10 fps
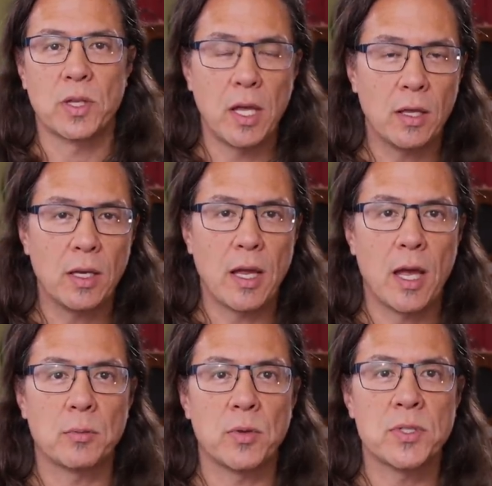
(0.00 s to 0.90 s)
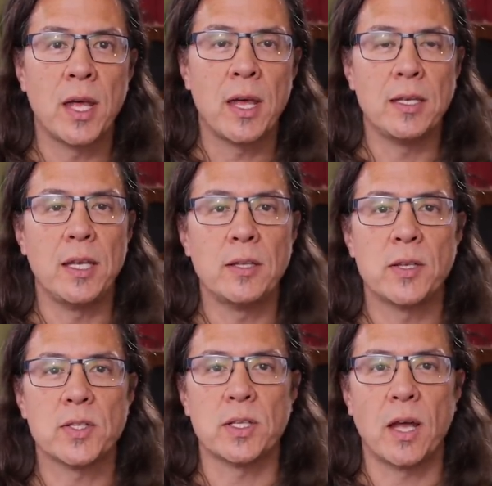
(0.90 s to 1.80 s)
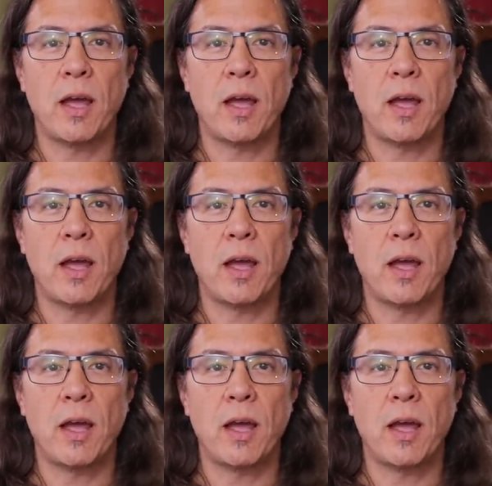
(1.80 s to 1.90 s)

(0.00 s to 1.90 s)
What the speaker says: killing animals needlessly.